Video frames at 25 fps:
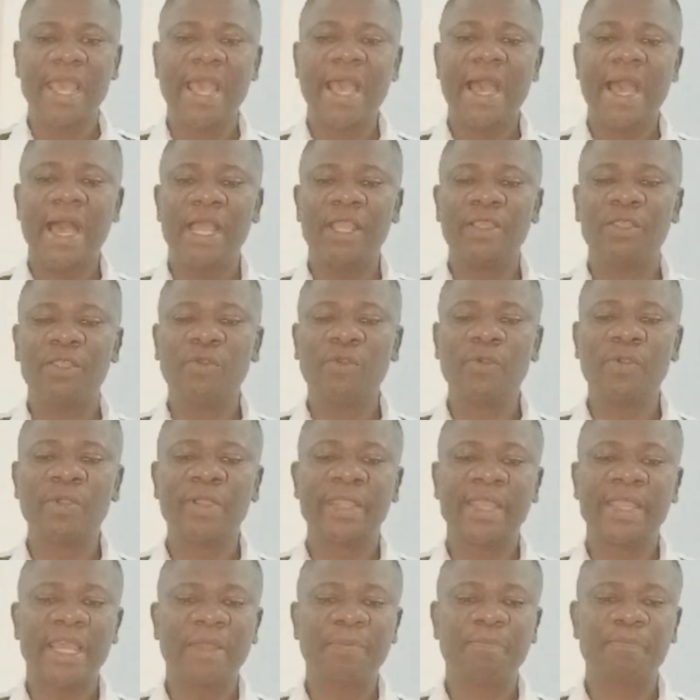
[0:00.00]
and you will
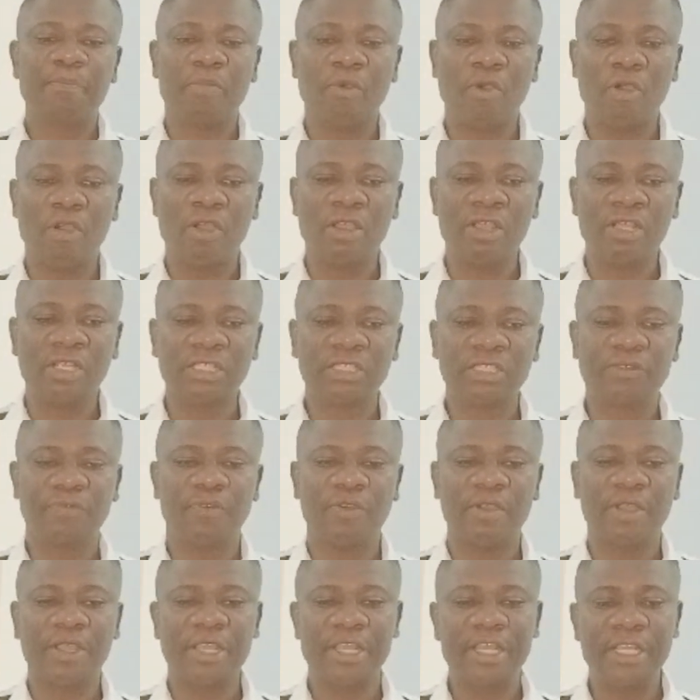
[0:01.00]
get points
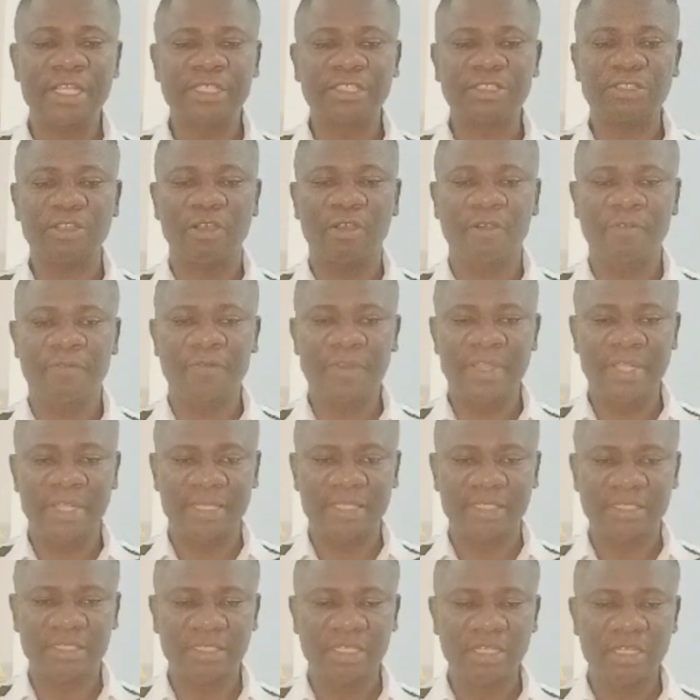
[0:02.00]
for each of
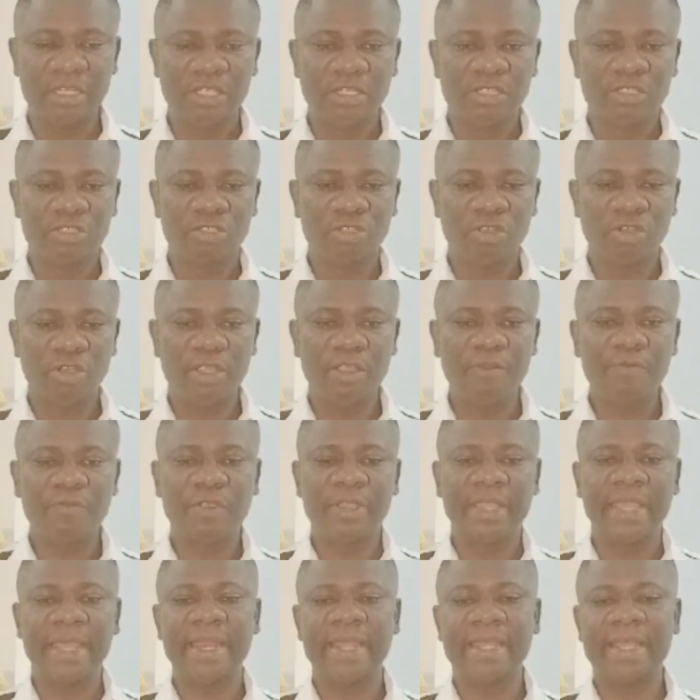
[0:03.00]
these. So if you
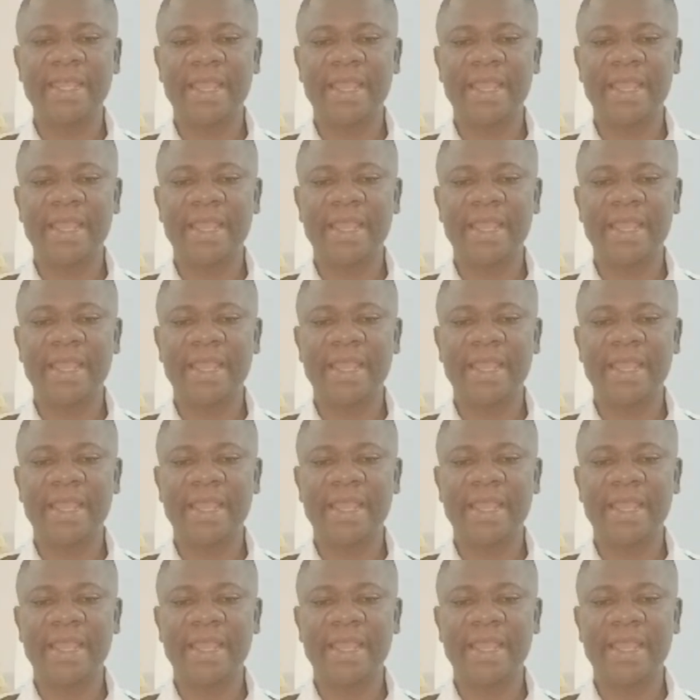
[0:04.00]
get a